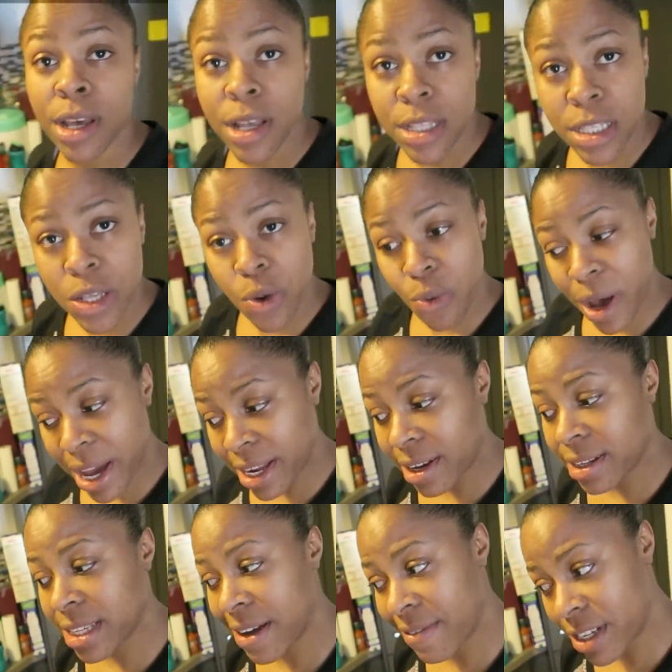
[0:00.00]
So why
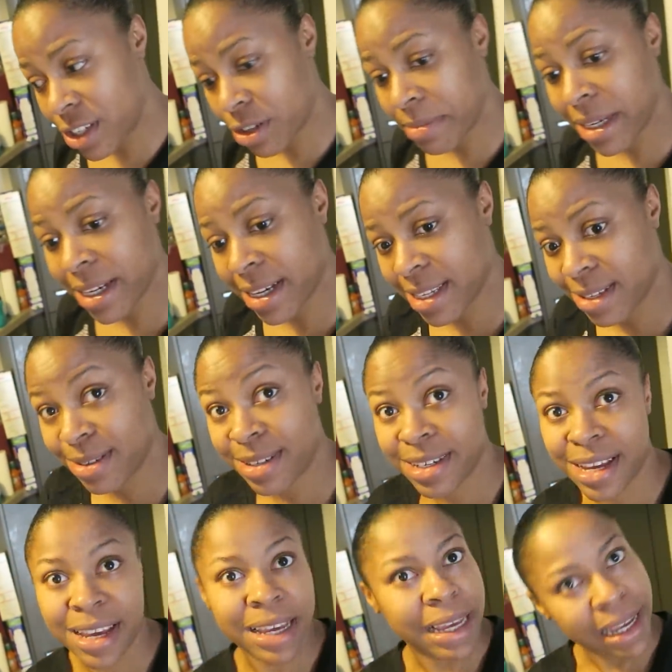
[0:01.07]
not have a Jamaica
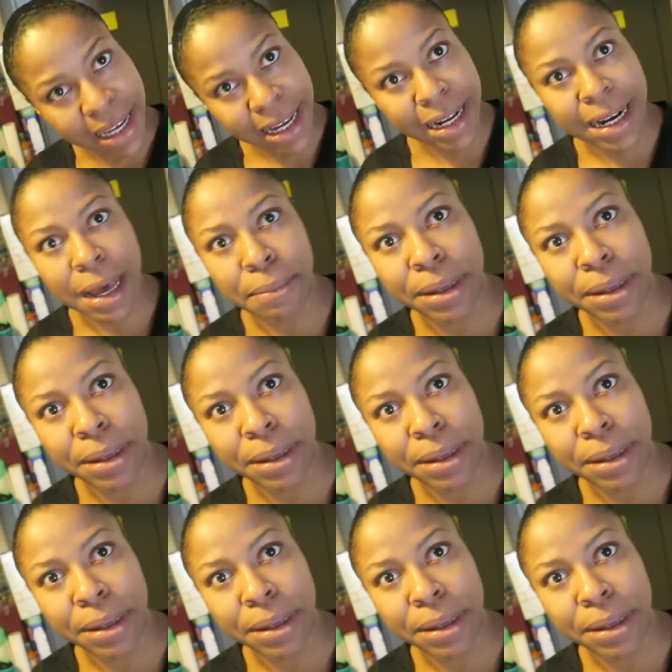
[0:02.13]
Sunday in my